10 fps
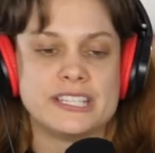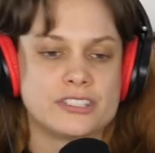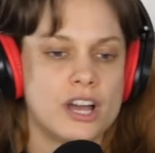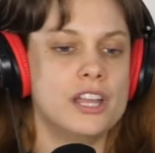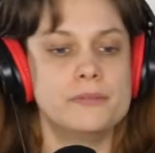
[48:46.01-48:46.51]
to
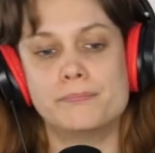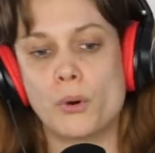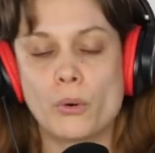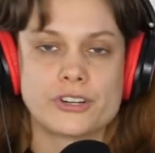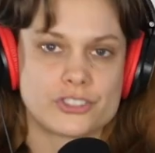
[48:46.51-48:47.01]
his
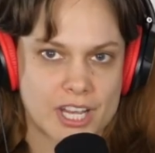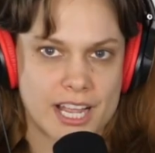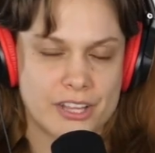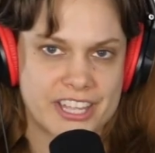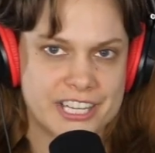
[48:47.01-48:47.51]
unborn
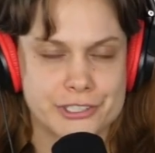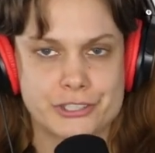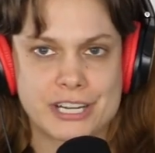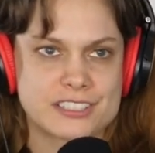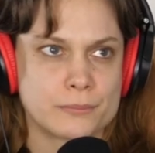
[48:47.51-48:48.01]
child that he
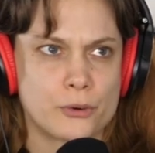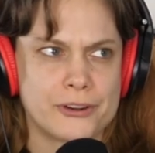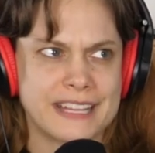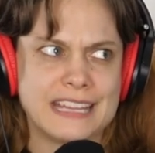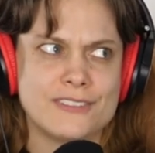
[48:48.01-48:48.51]
regrets
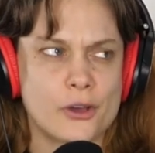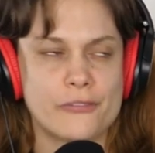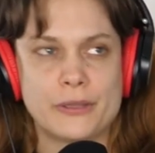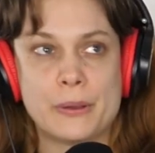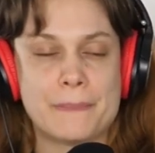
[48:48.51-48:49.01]
aborting, even
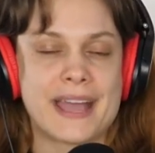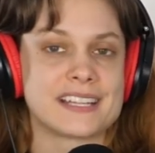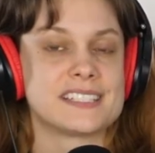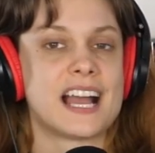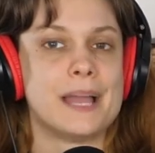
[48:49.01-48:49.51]
though if he went
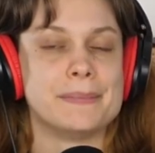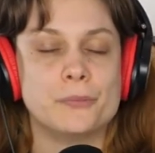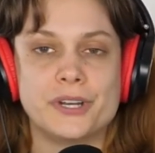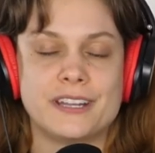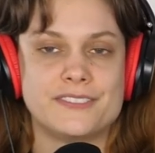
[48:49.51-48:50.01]
back in time,
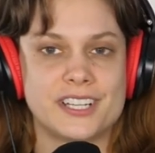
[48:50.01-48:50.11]
he wouldn't